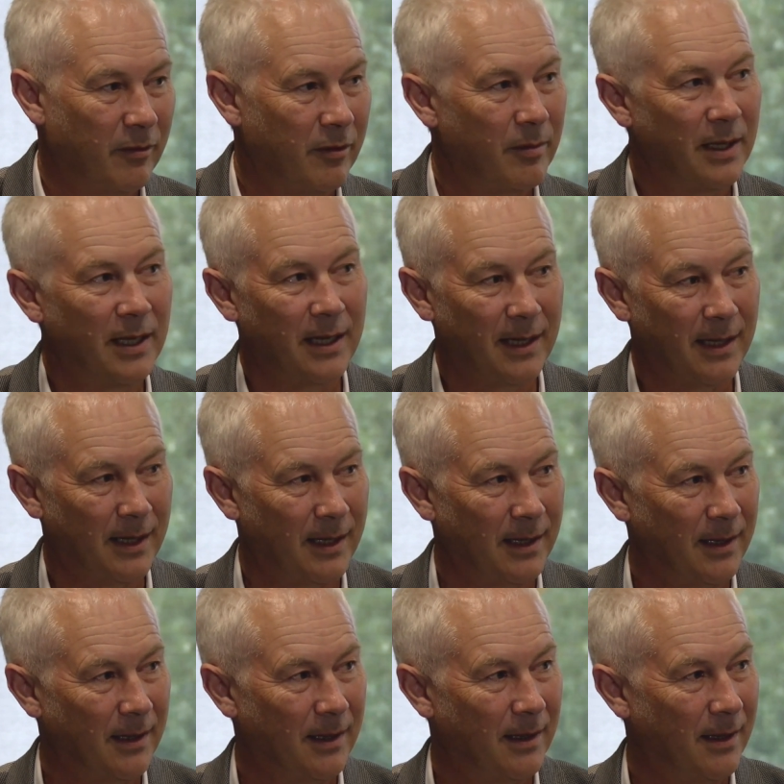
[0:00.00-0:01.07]
from the Heart
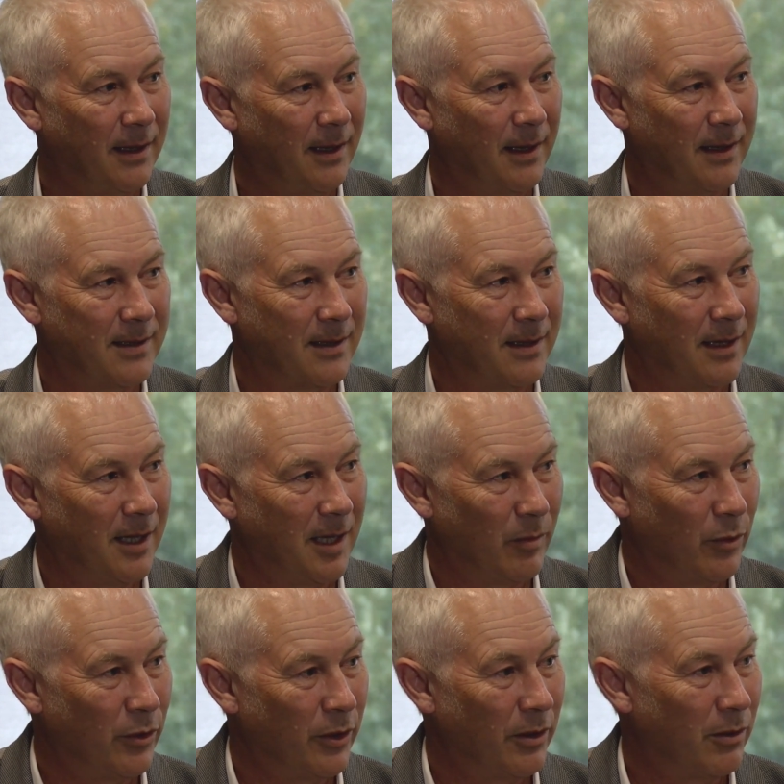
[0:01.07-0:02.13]
as an
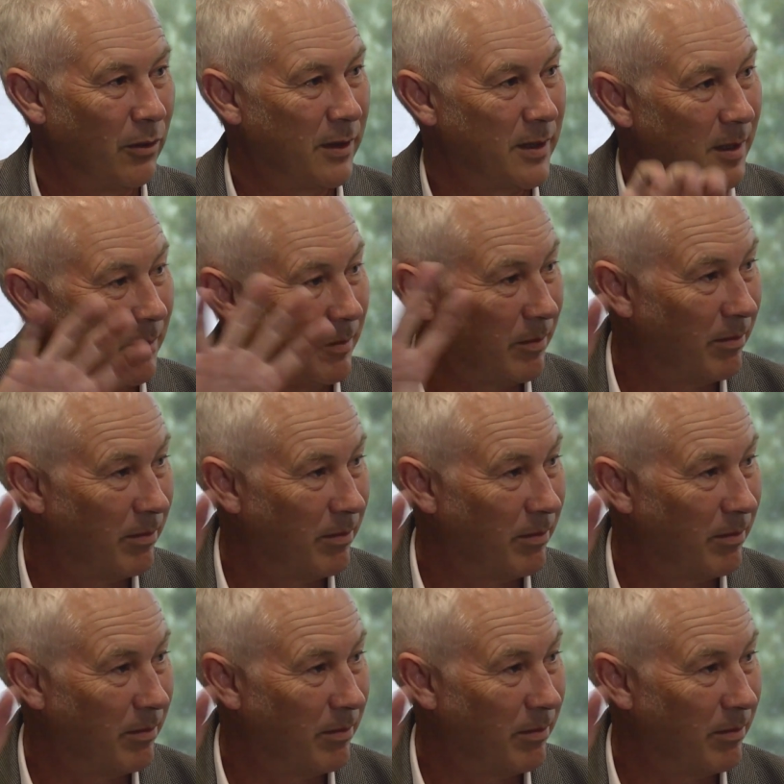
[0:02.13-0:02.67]
artwork or as a